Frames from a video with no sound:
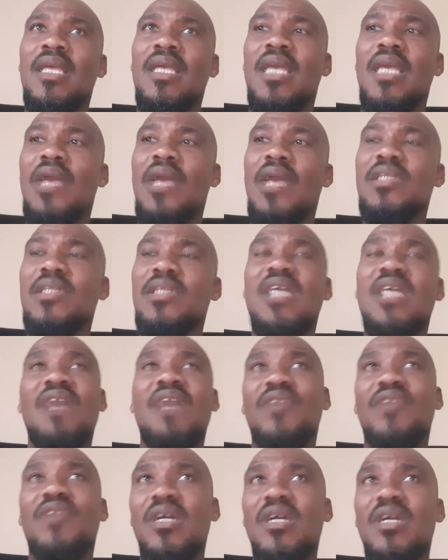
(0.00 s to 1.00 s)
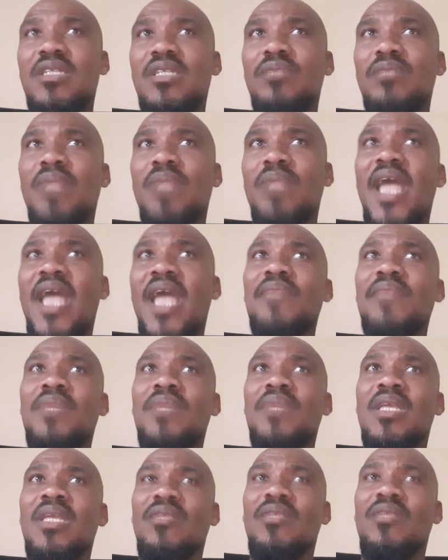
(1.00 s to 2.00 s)
And it's time for us as black
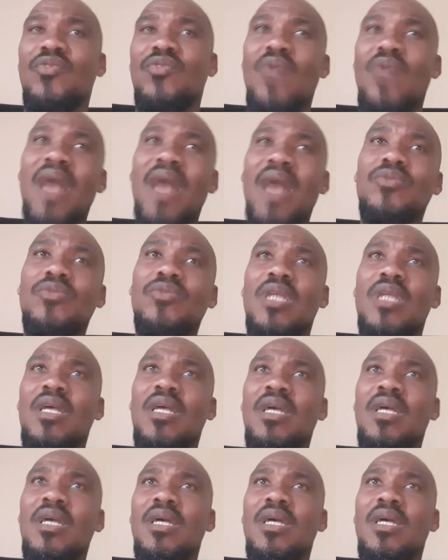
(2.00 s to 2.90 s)
men, if you out there,